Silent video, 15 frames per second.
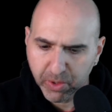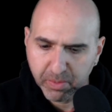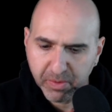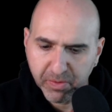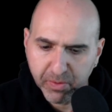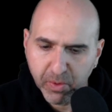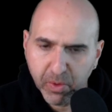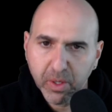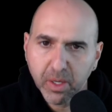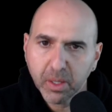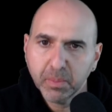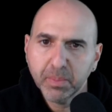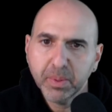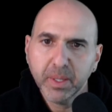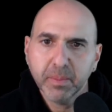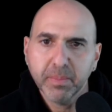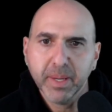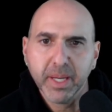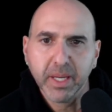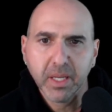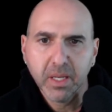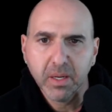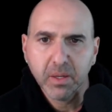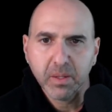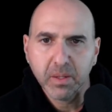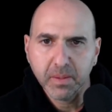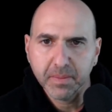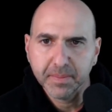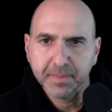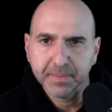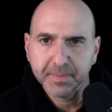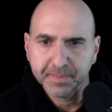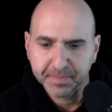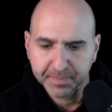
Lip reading: showed you before. I'll put it back here.